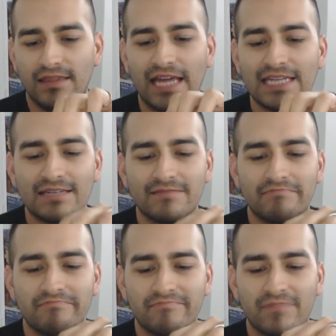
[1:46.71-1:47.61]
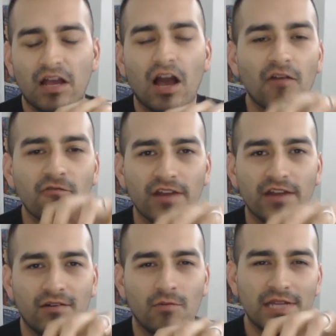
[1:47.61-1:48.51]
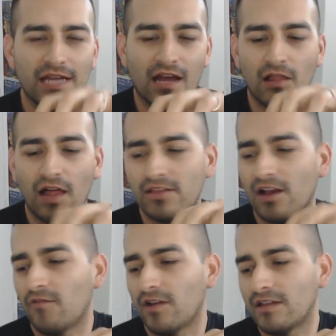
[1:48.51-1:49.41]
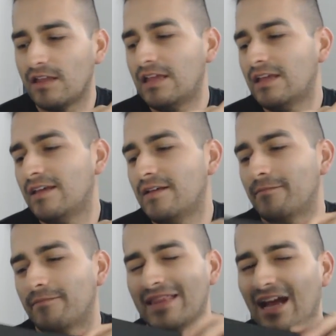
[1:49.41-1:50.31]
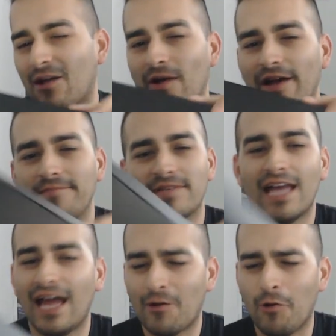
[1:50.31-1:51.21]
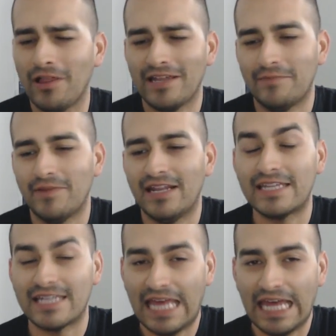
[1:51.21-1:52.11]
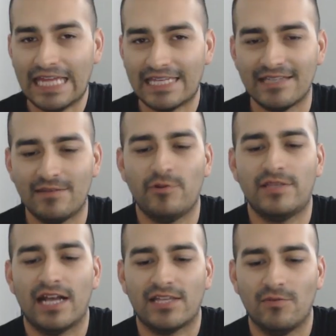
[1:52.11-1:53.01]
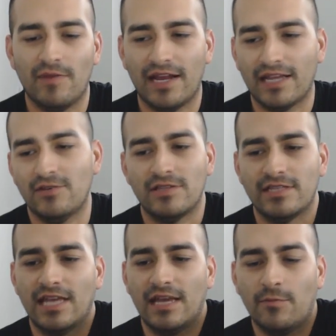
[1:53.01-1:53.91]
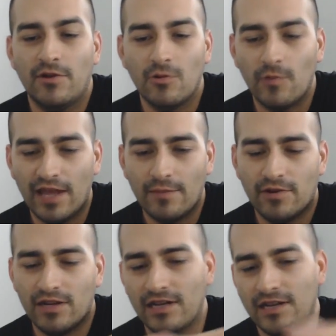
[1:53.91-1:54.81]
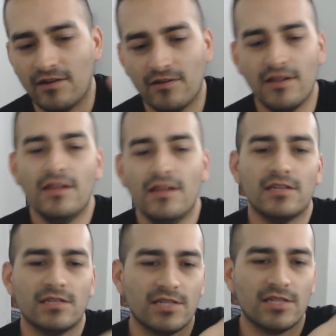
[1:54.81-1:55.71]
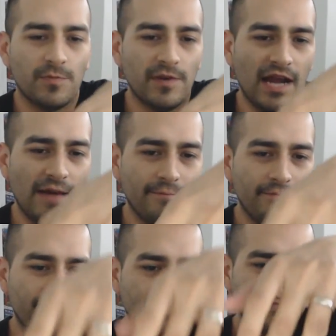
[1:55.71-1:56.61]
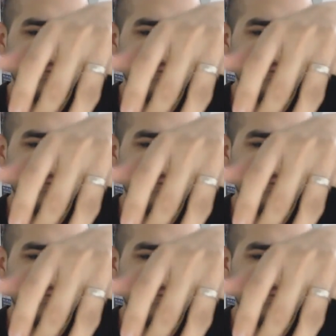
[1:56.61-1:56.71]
a nice covering, almost like a cloth covering, but not quite. It's not high quality, but it is a case to protect your mic, and you can take, put it away and put it in here. So let's open it up.